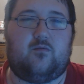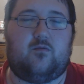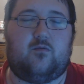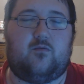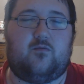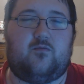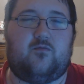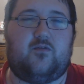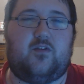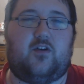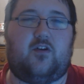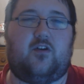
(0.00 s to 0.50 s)

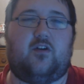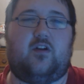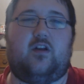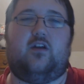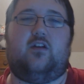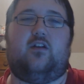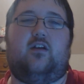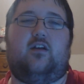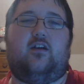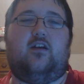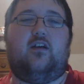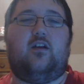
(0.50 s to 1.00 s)
We'll figure it
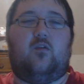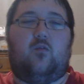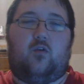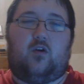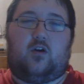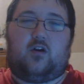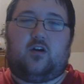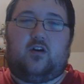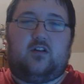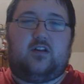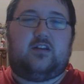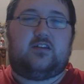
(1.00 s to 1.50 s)
out. I gotta
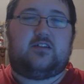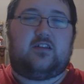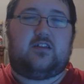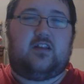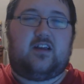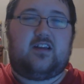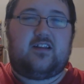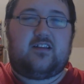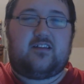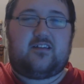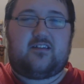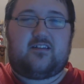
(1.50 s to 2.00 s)
work on these
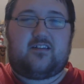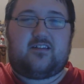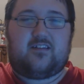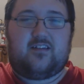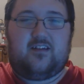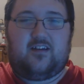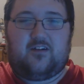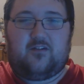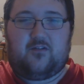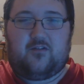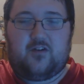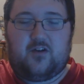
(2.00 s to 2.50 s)
lights.
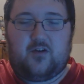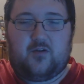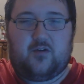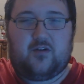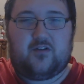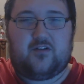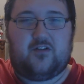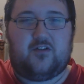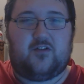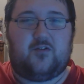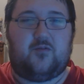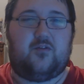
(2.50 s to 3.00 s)
I don't know
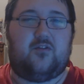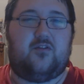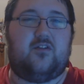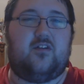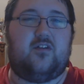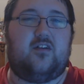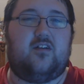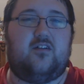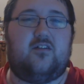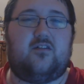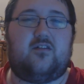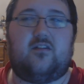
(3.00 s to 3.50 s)
what to do with
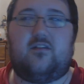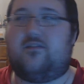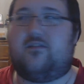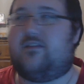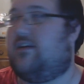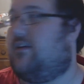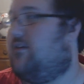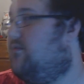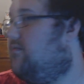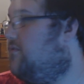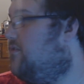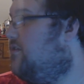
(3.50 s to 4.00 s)
these because
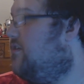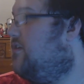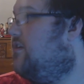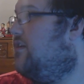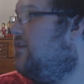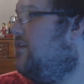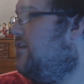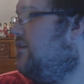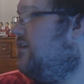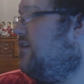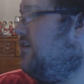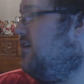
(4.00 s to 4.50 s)
I don't
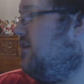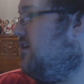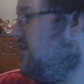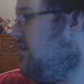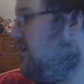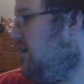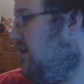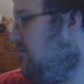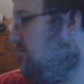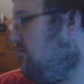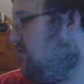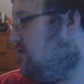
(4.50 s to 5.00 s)

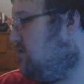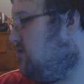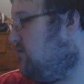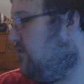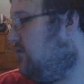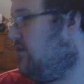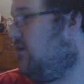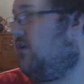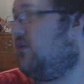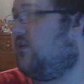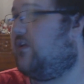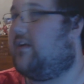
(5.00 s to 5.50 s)
have much
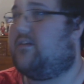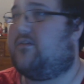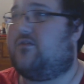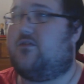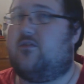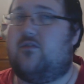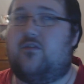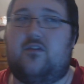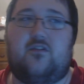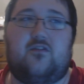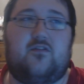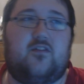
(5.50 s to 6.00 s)
of a light
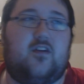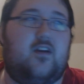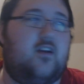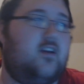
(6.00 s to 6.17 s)
source.